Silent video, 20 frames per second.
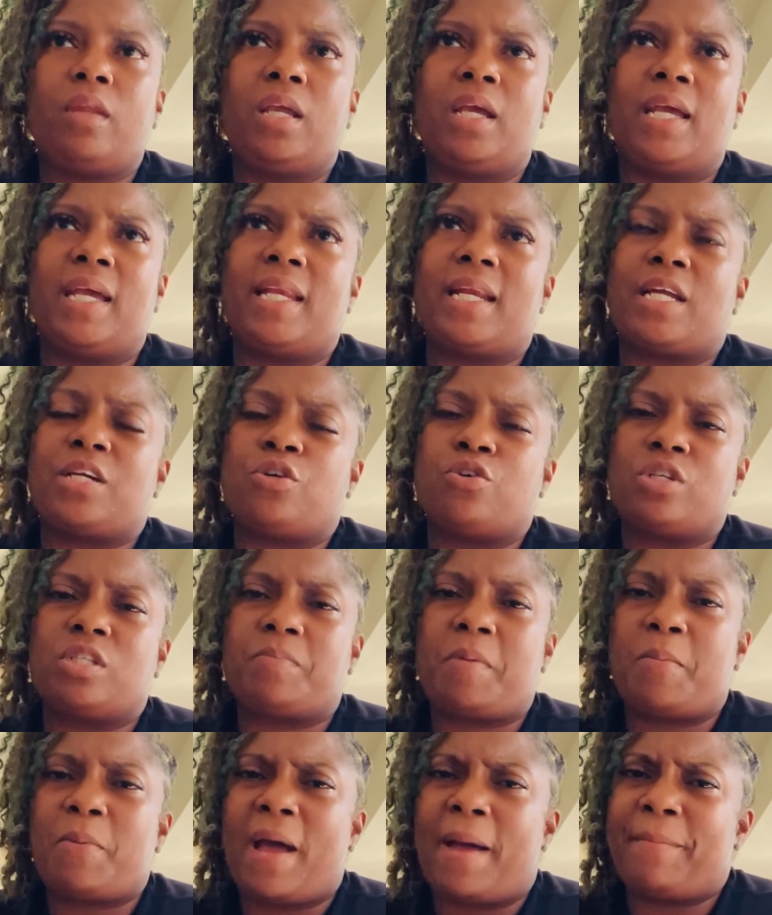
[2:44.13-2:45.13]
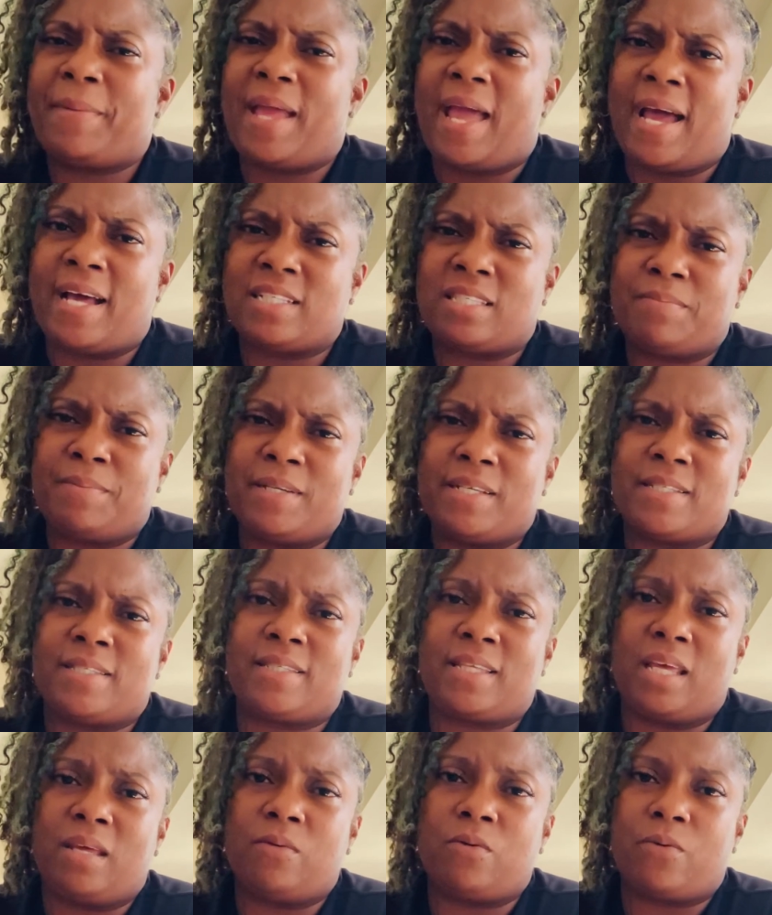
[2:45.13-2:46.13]
And I noticed people have been asking me the
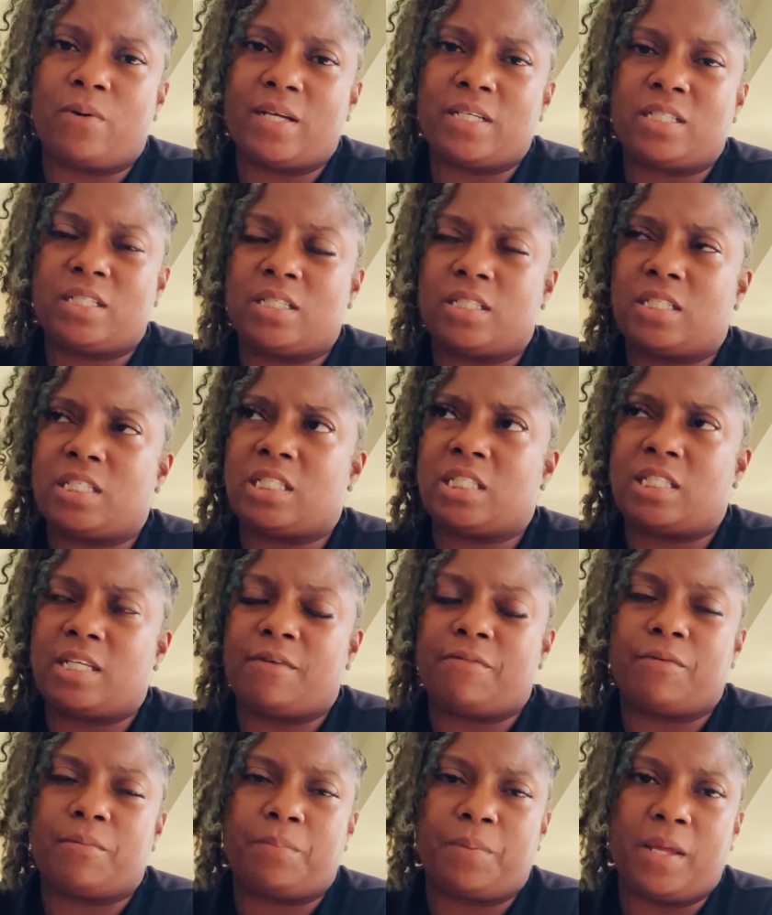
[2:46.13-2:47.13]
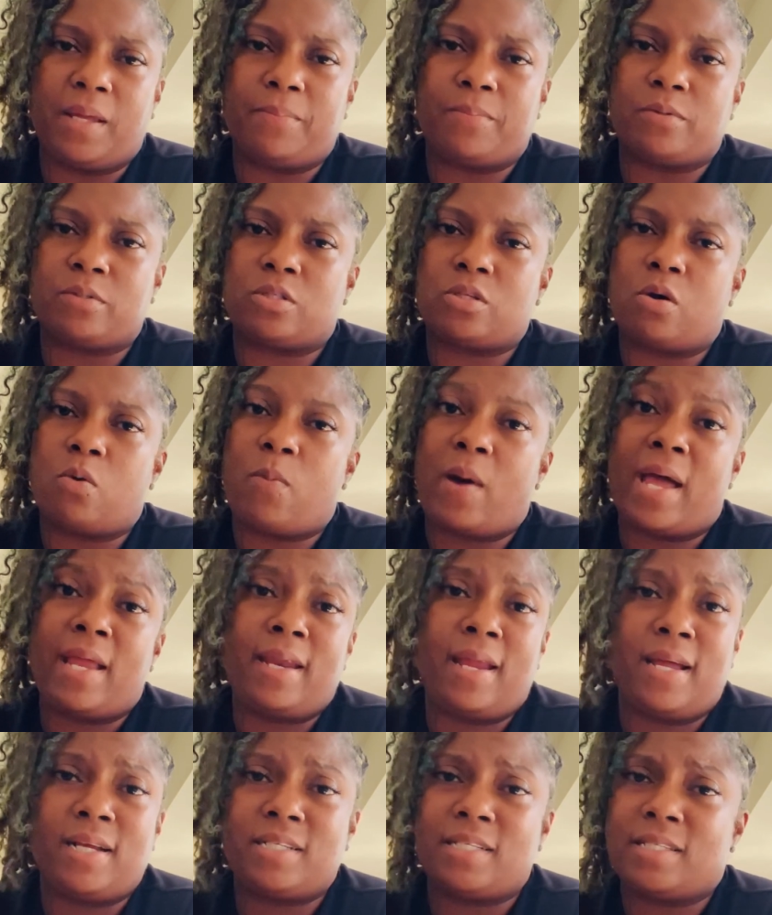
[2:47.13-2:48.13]
same questions, just different people. So why
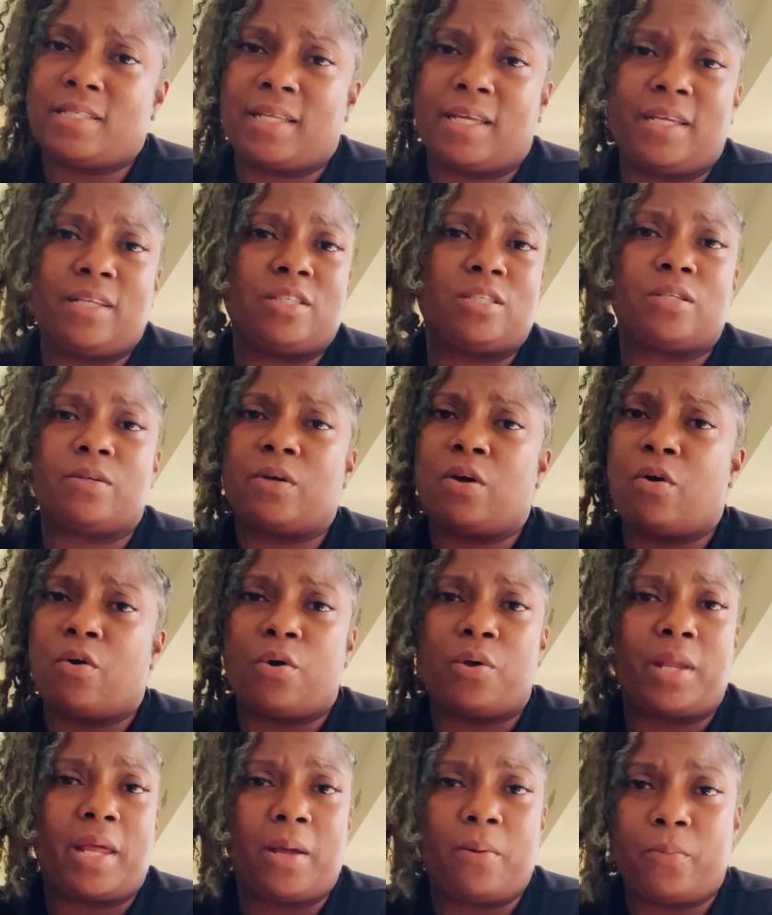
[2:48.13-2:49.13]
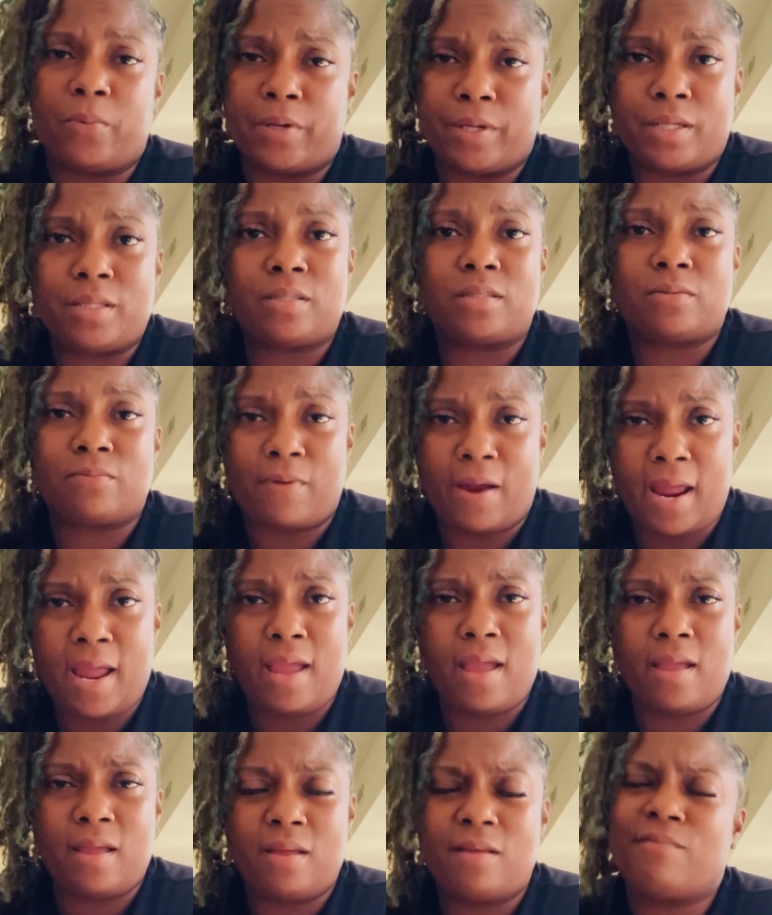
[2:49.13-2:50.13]
not just answer all at once,
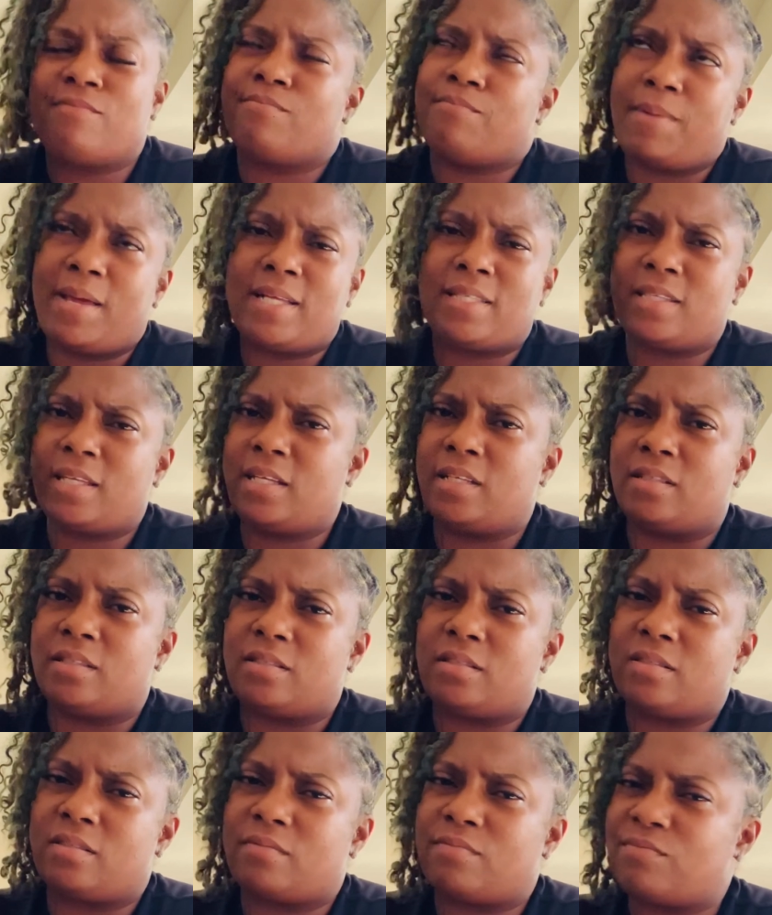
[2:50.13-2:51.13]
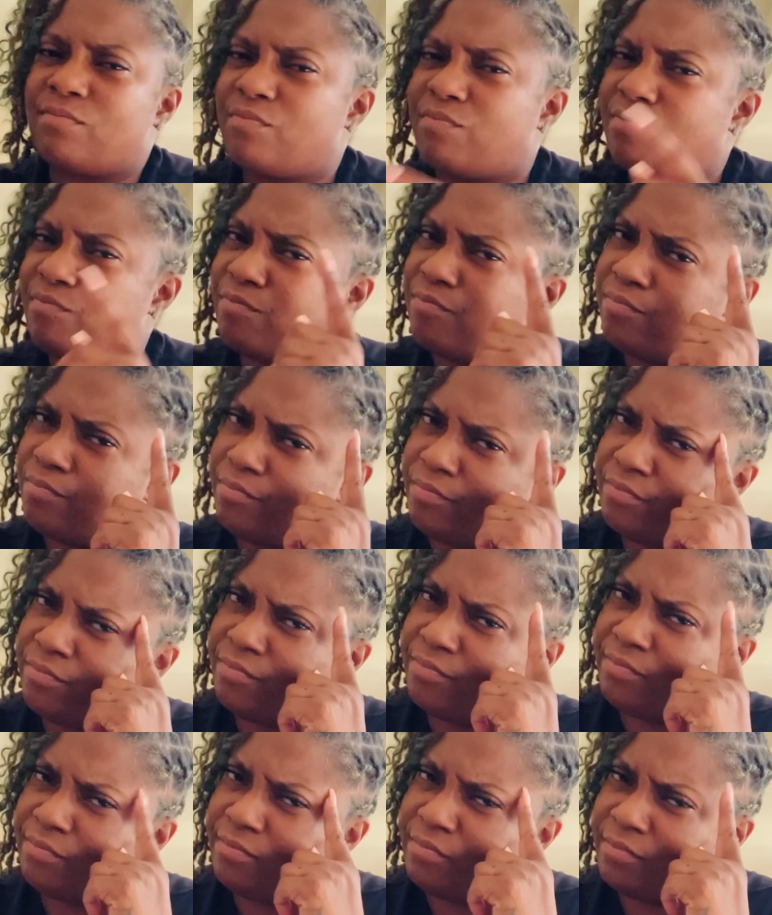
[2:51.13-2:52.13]
right? Makes sense.
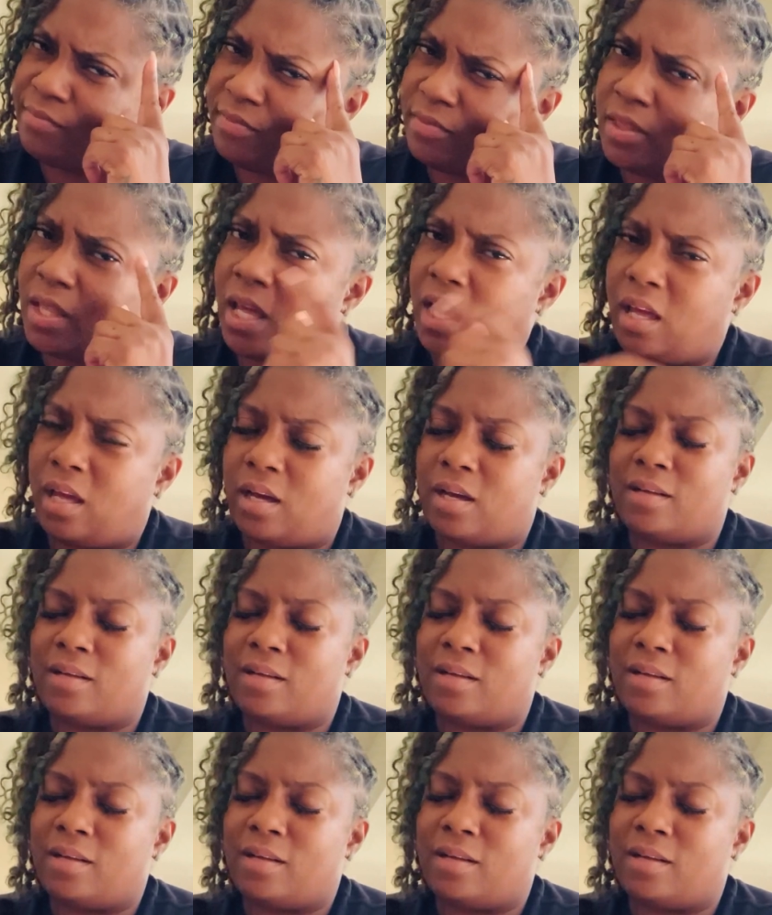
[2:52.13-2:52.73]
Think.